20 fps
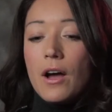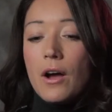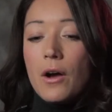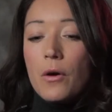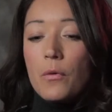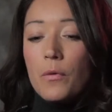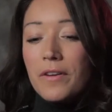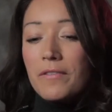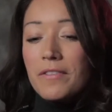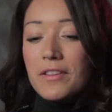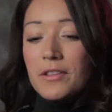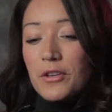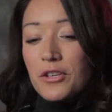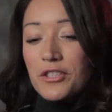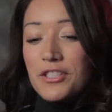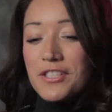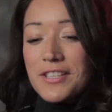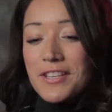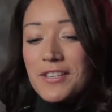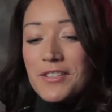One of the
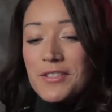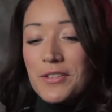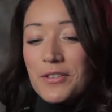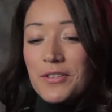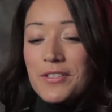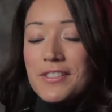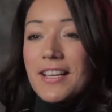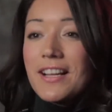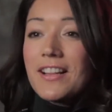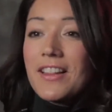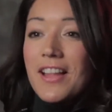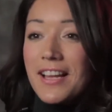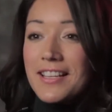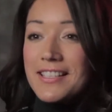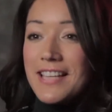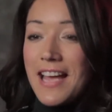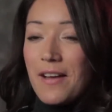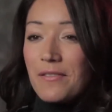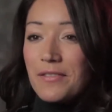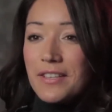largest concerns that
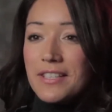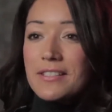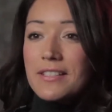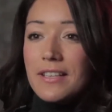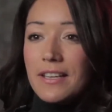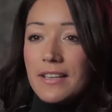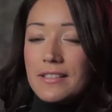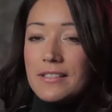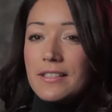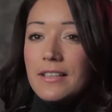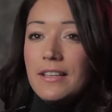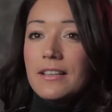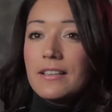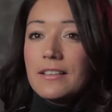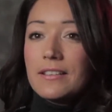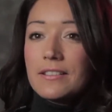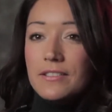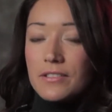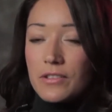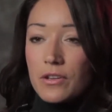clients have these days
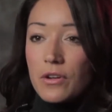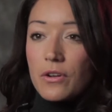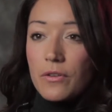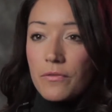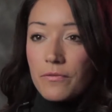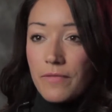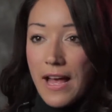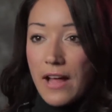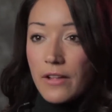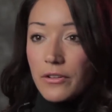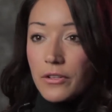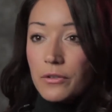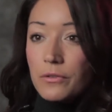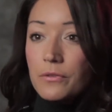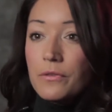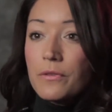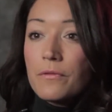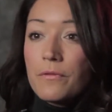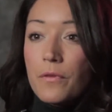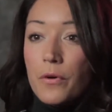is
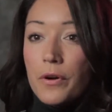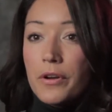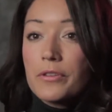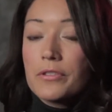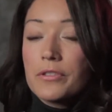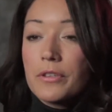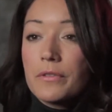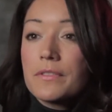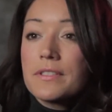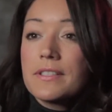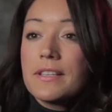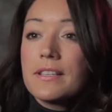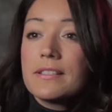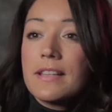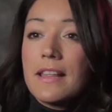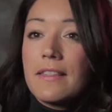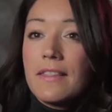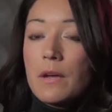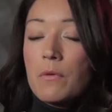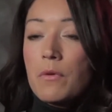value for your
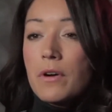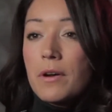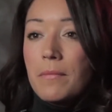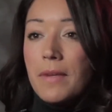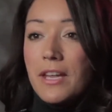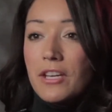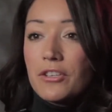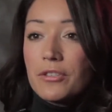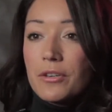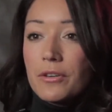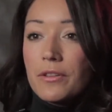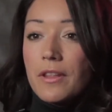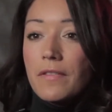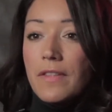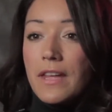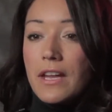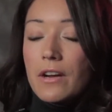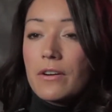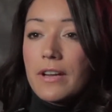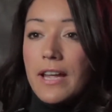services, and they want to make sure
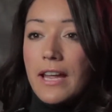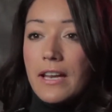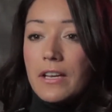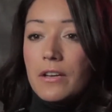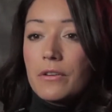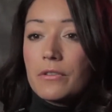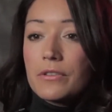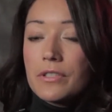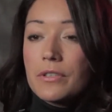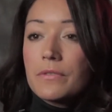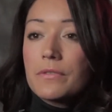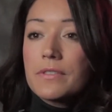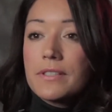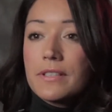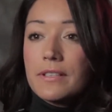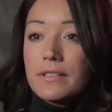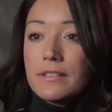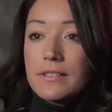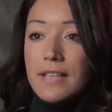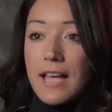that they are getting your
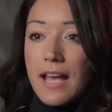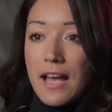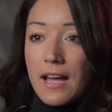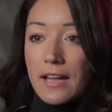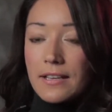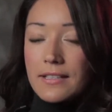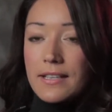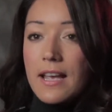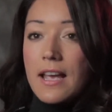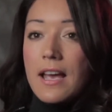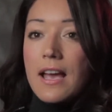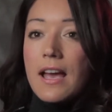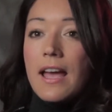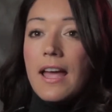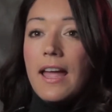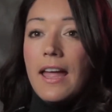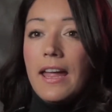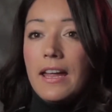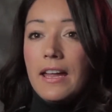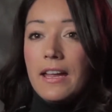services at
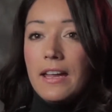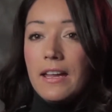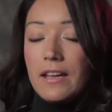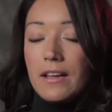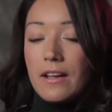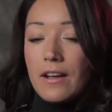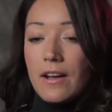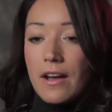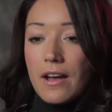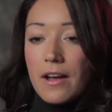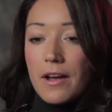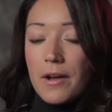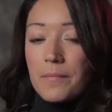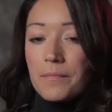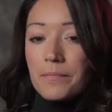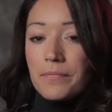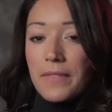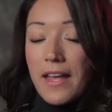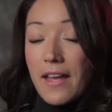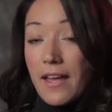
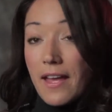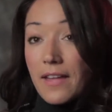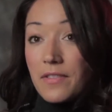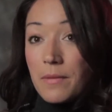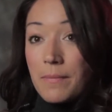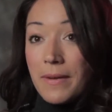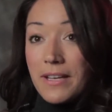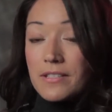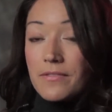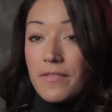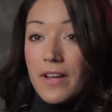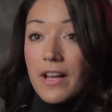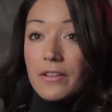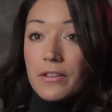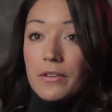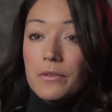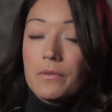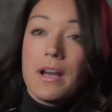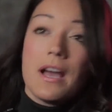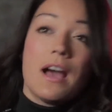the best
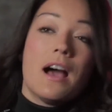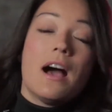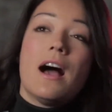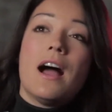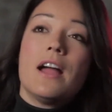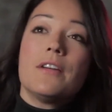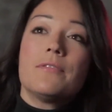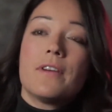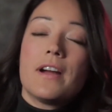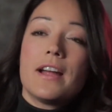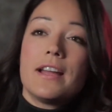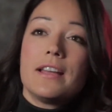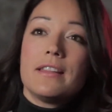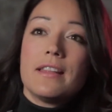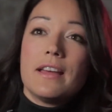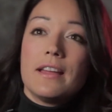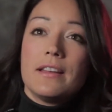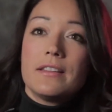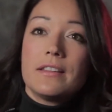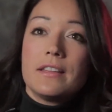value. I find
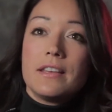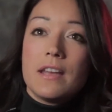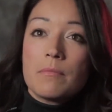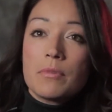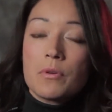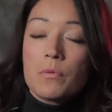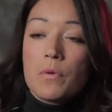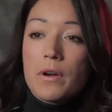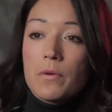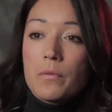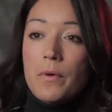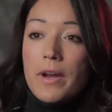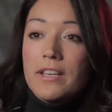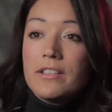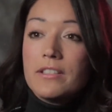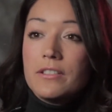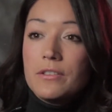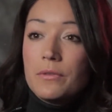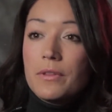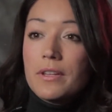that the number one way
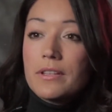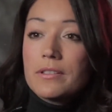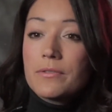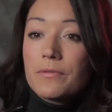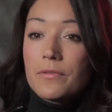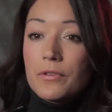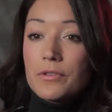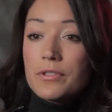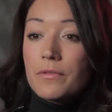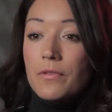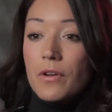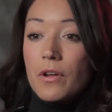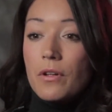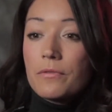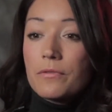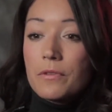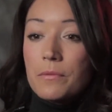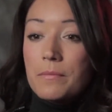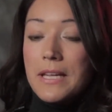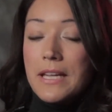to do this, first of
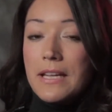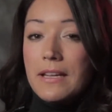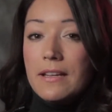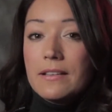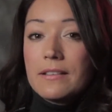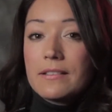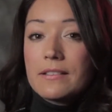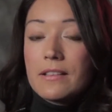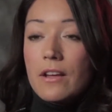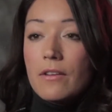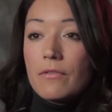all, for me, is